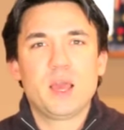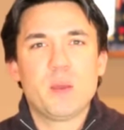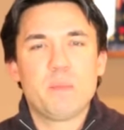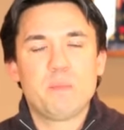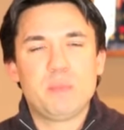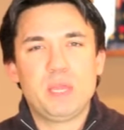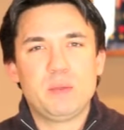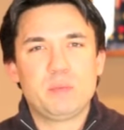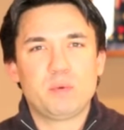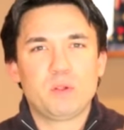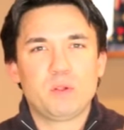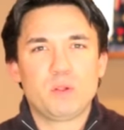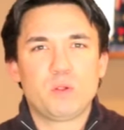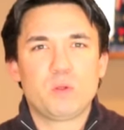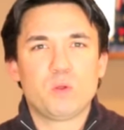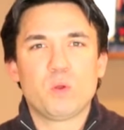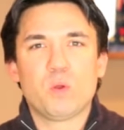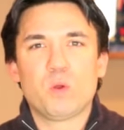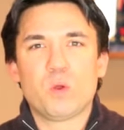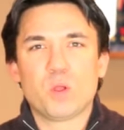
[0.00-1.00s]

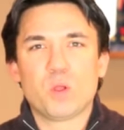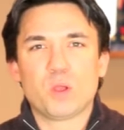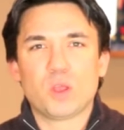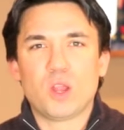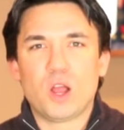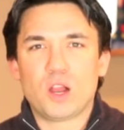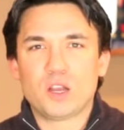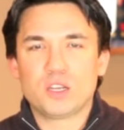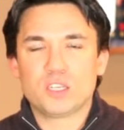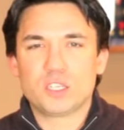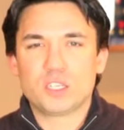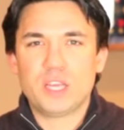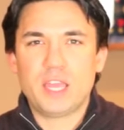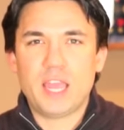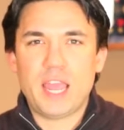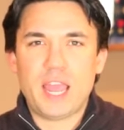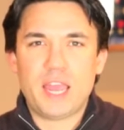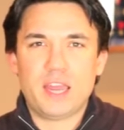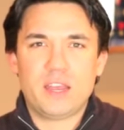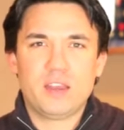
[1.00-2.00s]
people largely
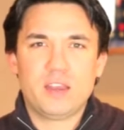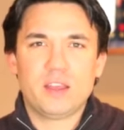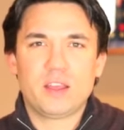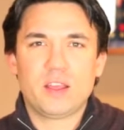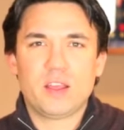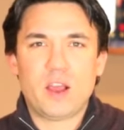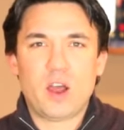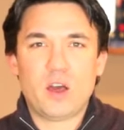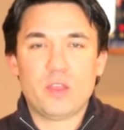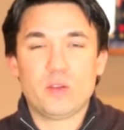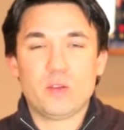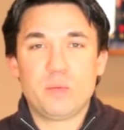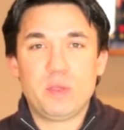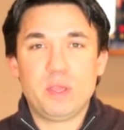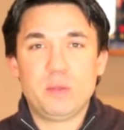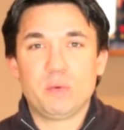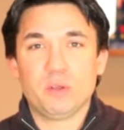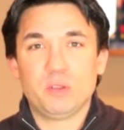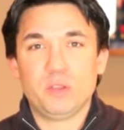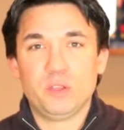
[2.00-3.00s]
had other
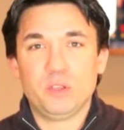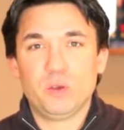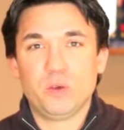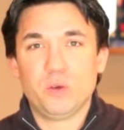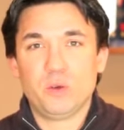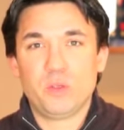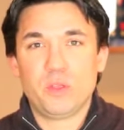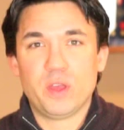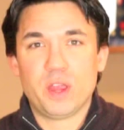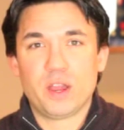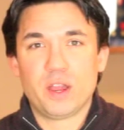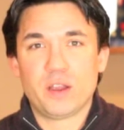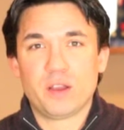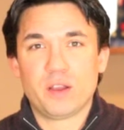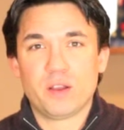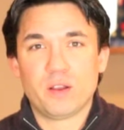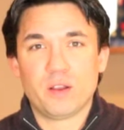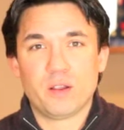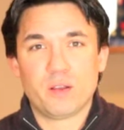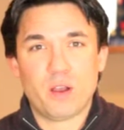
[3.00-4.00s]
people do
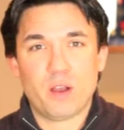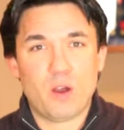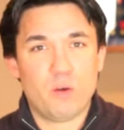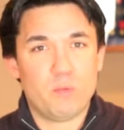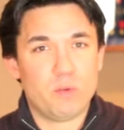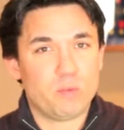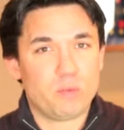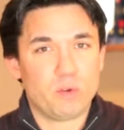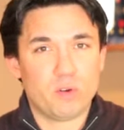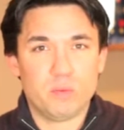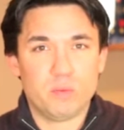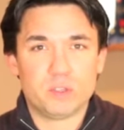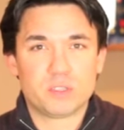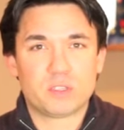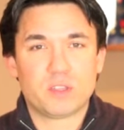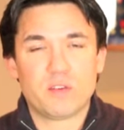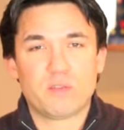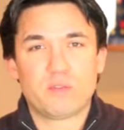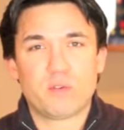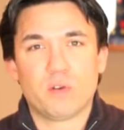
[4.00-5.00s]
their home improvement
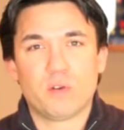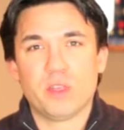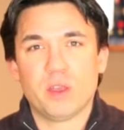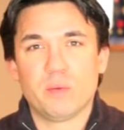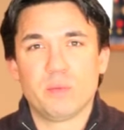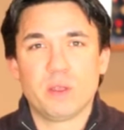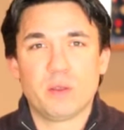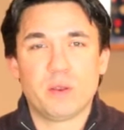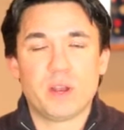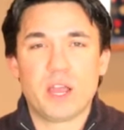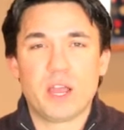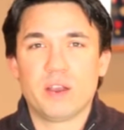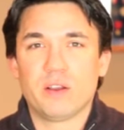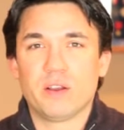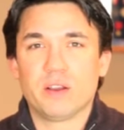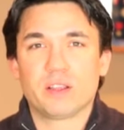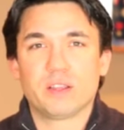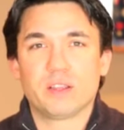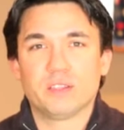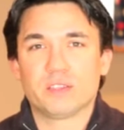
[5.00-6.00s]
stuff for them. They would hire
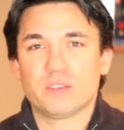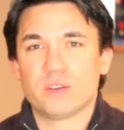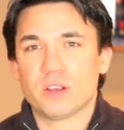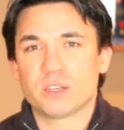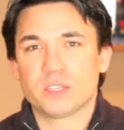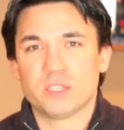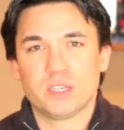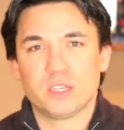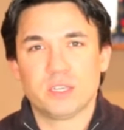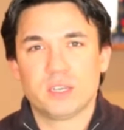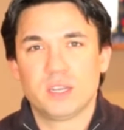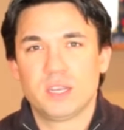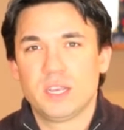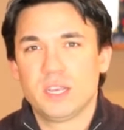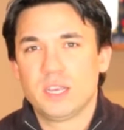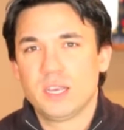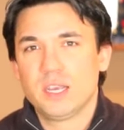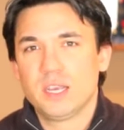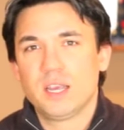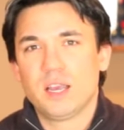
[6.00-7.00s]
a construction
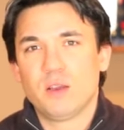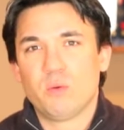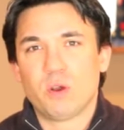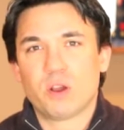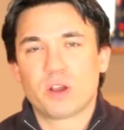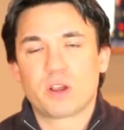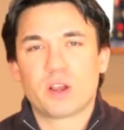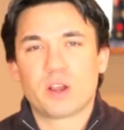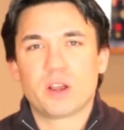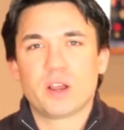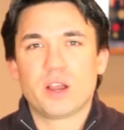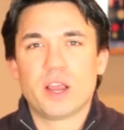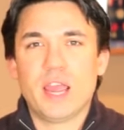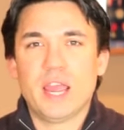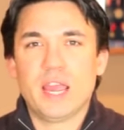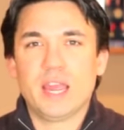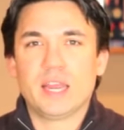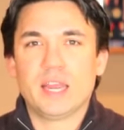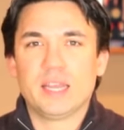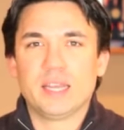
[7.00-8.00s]
worker
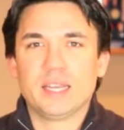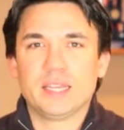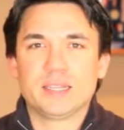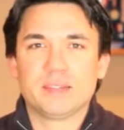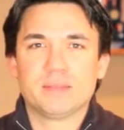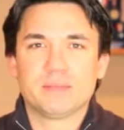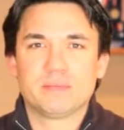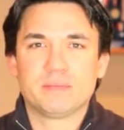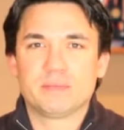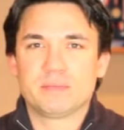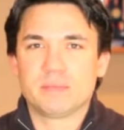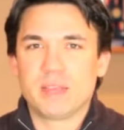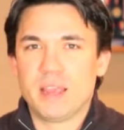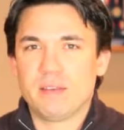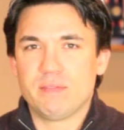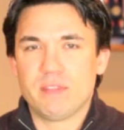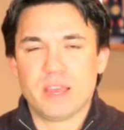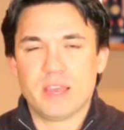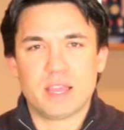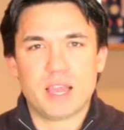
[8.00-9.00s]
and
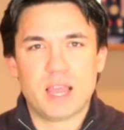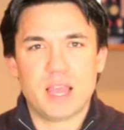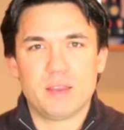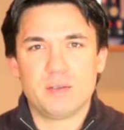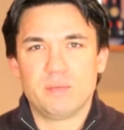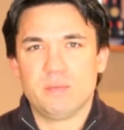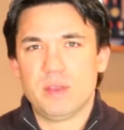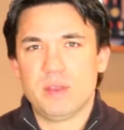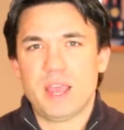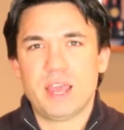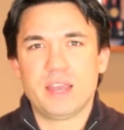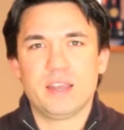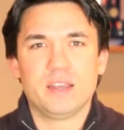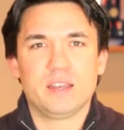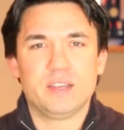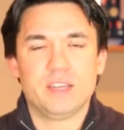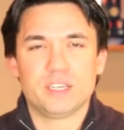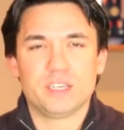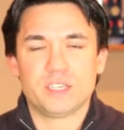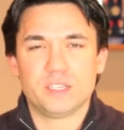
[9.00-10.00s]
have that guy add an
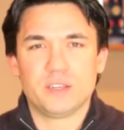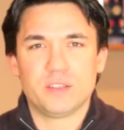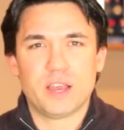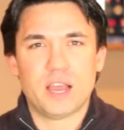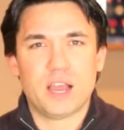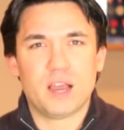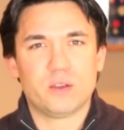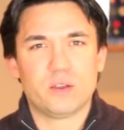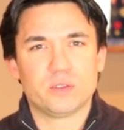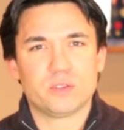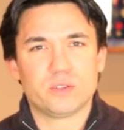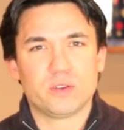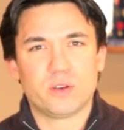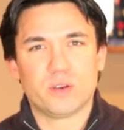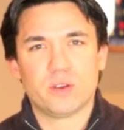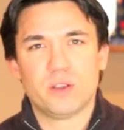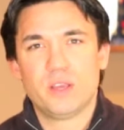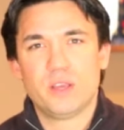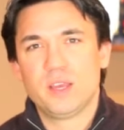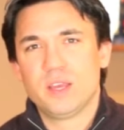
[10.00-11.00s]
addition to the house
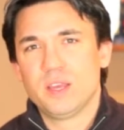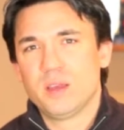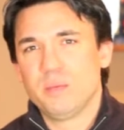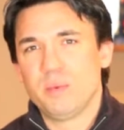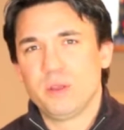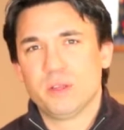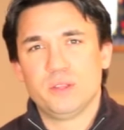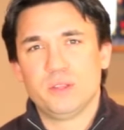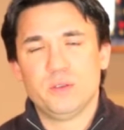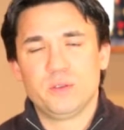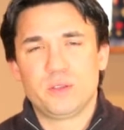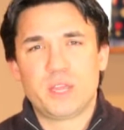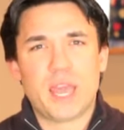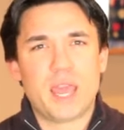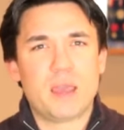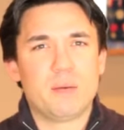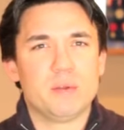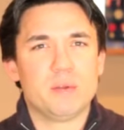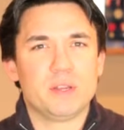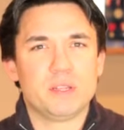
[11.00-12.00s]
or build new
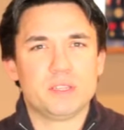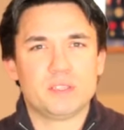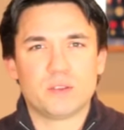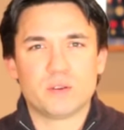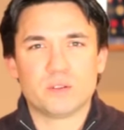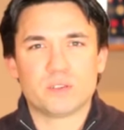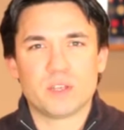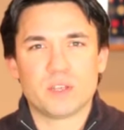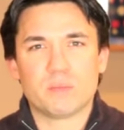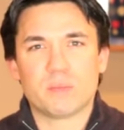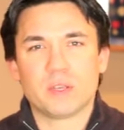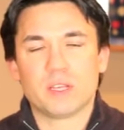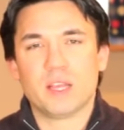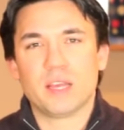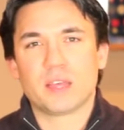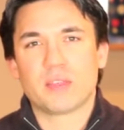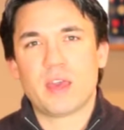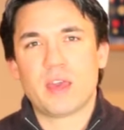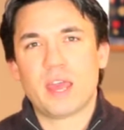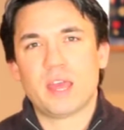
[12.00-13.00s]
cabinets, or something
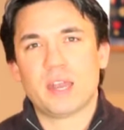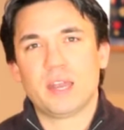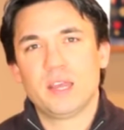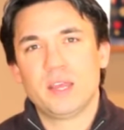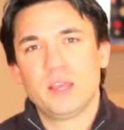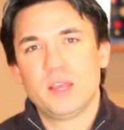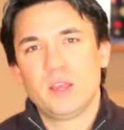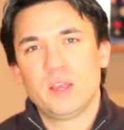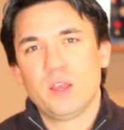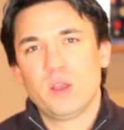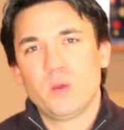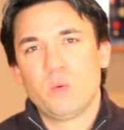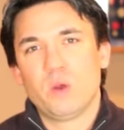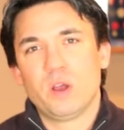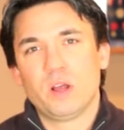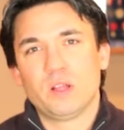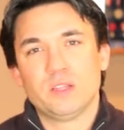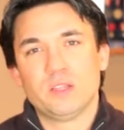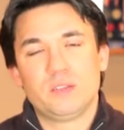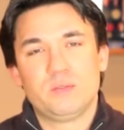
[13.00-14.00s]
like that.
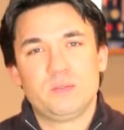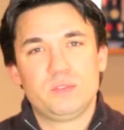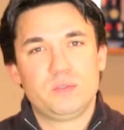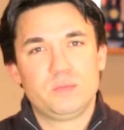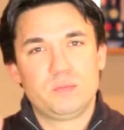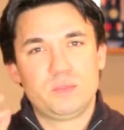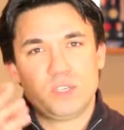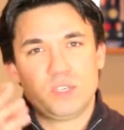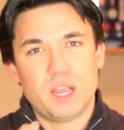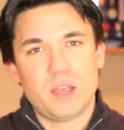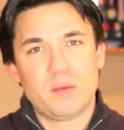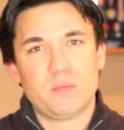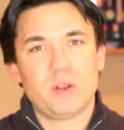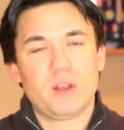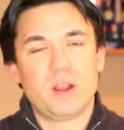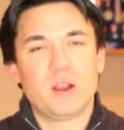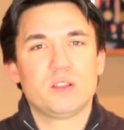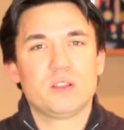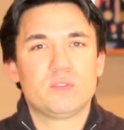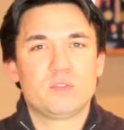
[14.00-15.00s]
Well, John
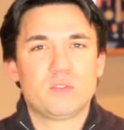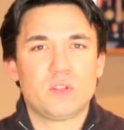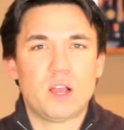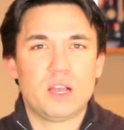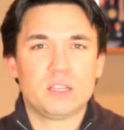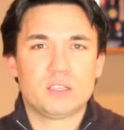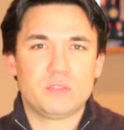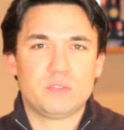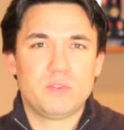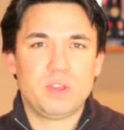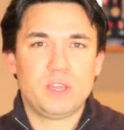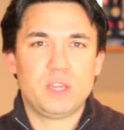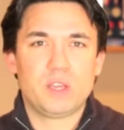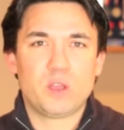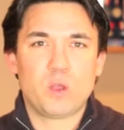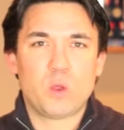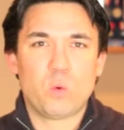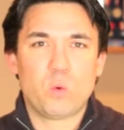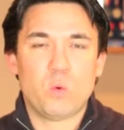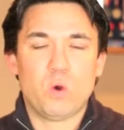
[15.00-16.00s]
Menard's
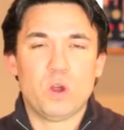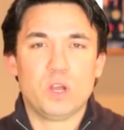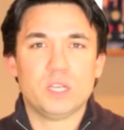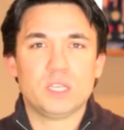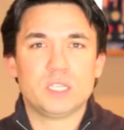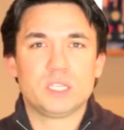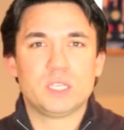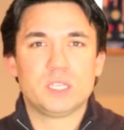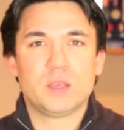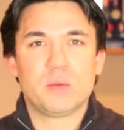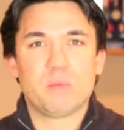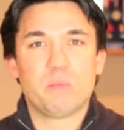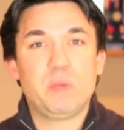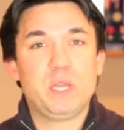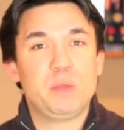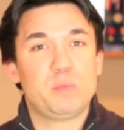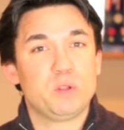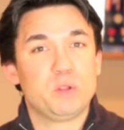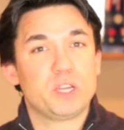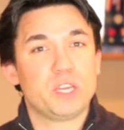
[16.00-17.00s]
philosophy was
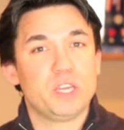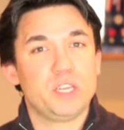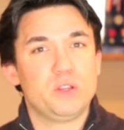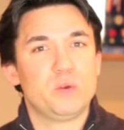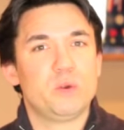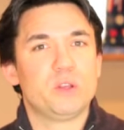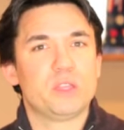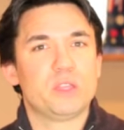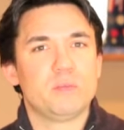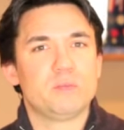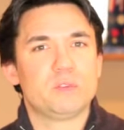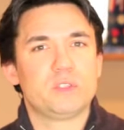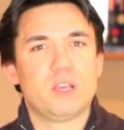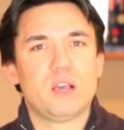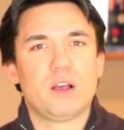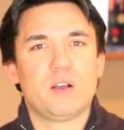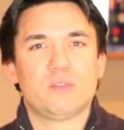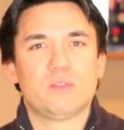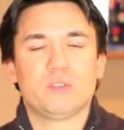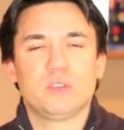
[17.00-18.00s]
people can do it
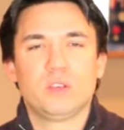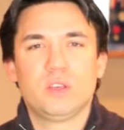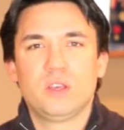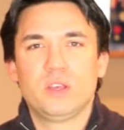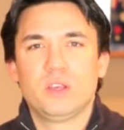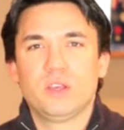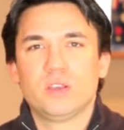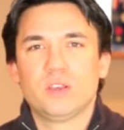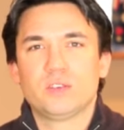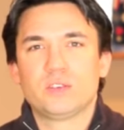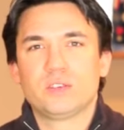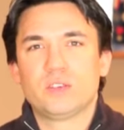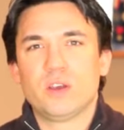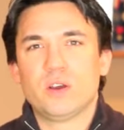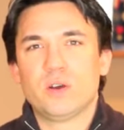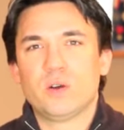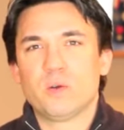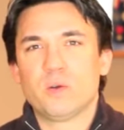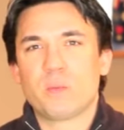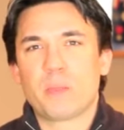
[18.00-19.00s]
themselves.
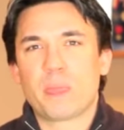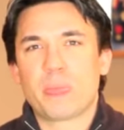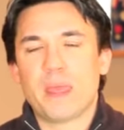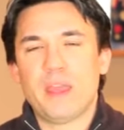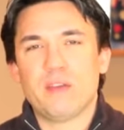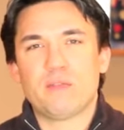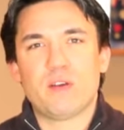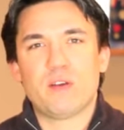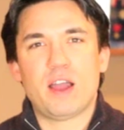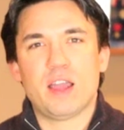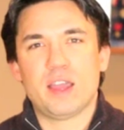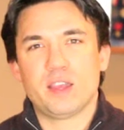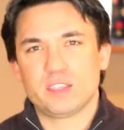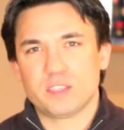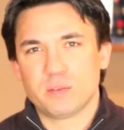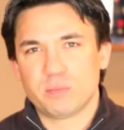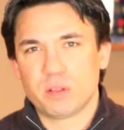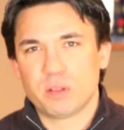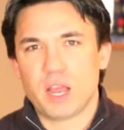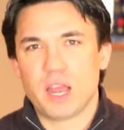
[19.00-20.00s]
So if I
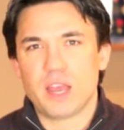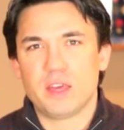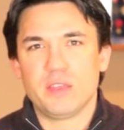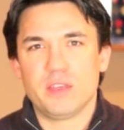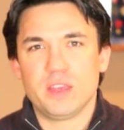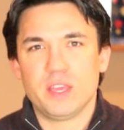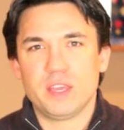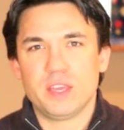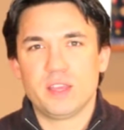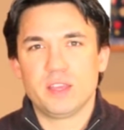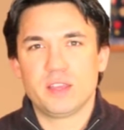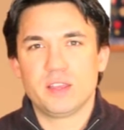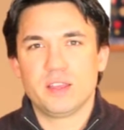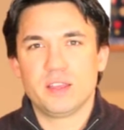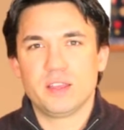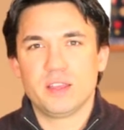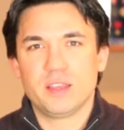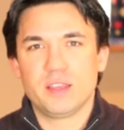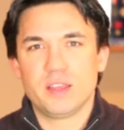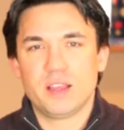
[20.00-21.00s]
supply the
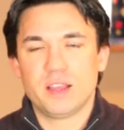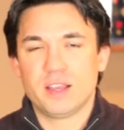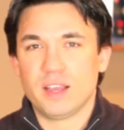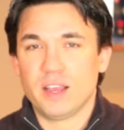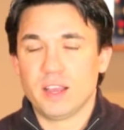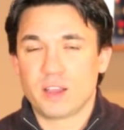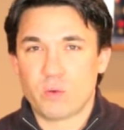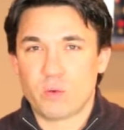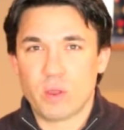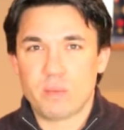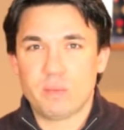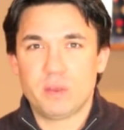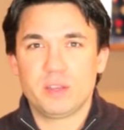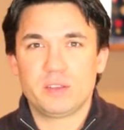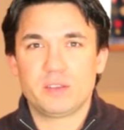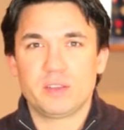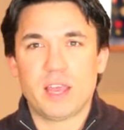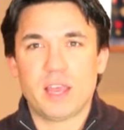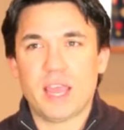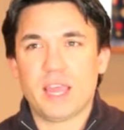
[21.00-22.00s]

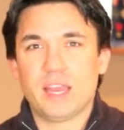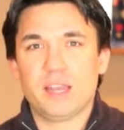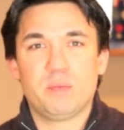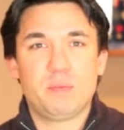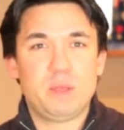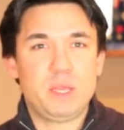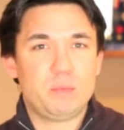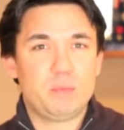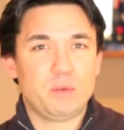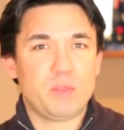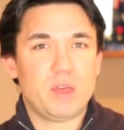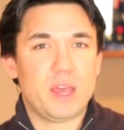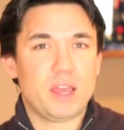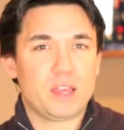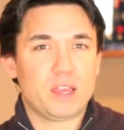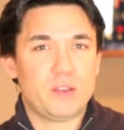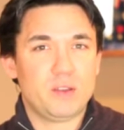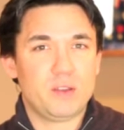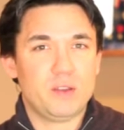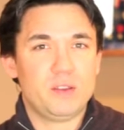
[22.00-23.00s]
equipment and people
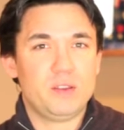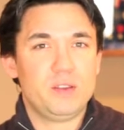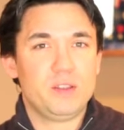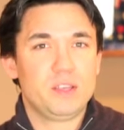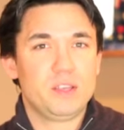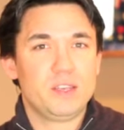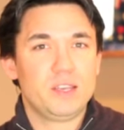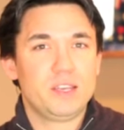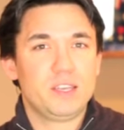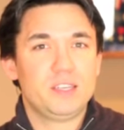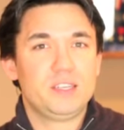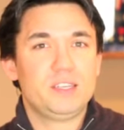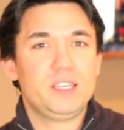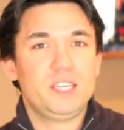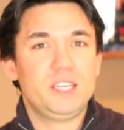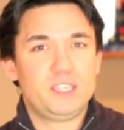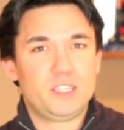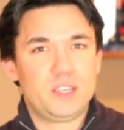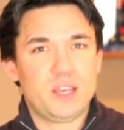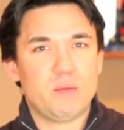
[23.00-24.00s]
that could
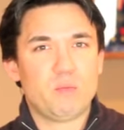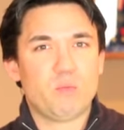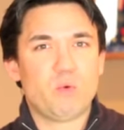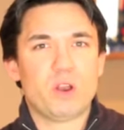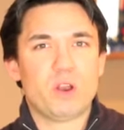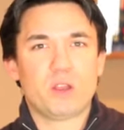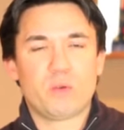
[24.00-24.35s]
teach them what